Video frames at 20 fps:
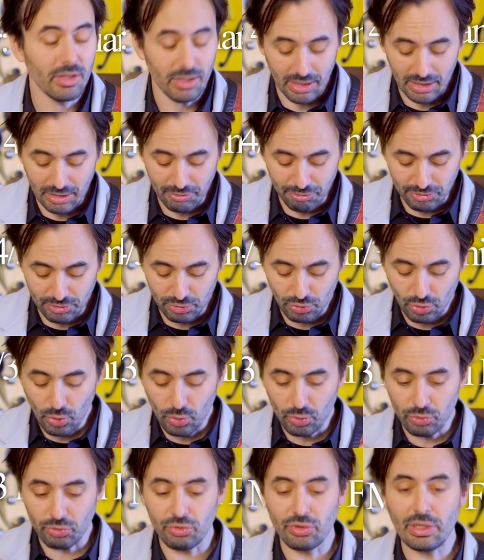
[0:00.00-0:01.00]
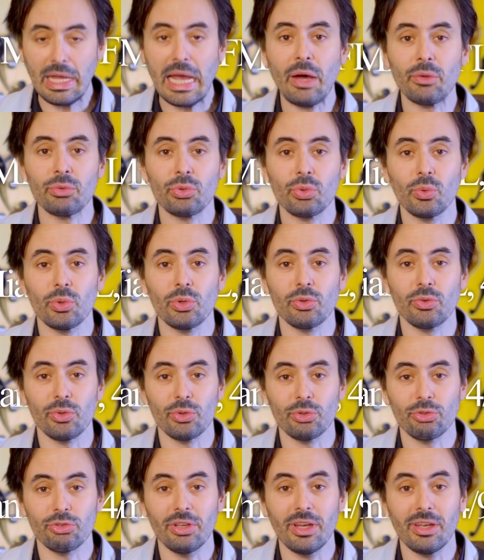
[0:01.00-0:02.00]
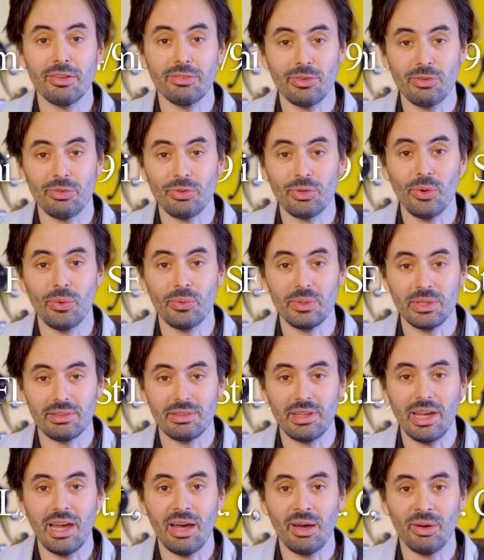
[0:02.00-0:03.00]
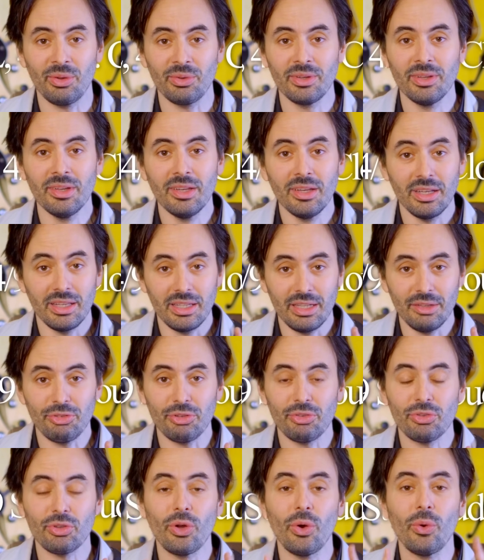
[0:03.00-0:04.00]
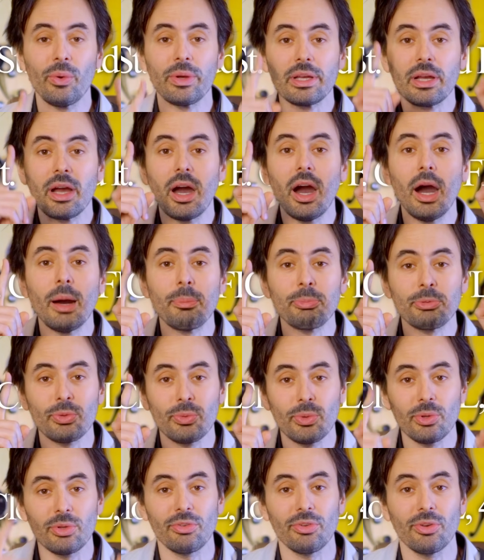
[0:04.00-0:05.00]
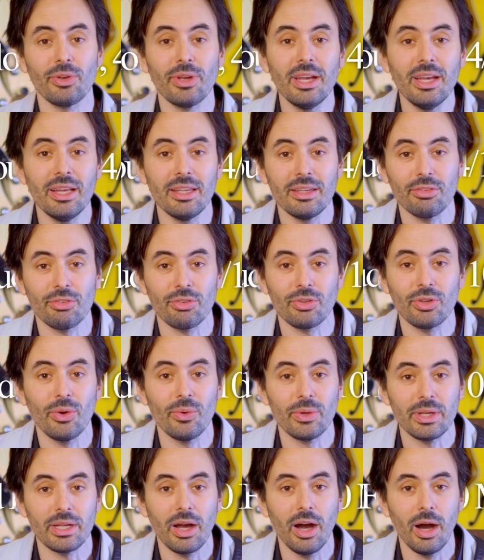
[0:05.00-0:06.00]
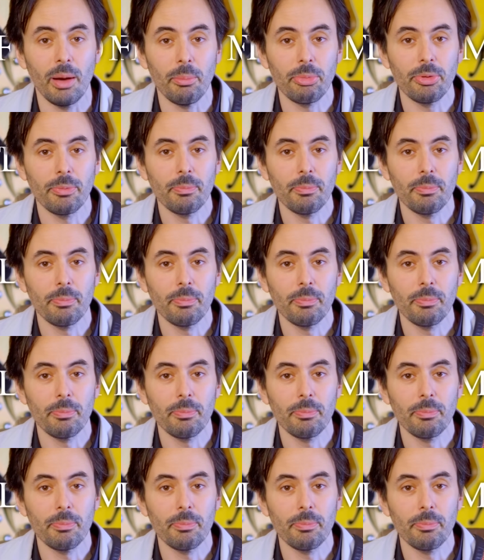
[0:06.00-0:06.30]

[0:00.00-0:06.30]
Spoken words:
And if it goes down towards your chest, it's going down. And if it's going up towards your head, it's going up."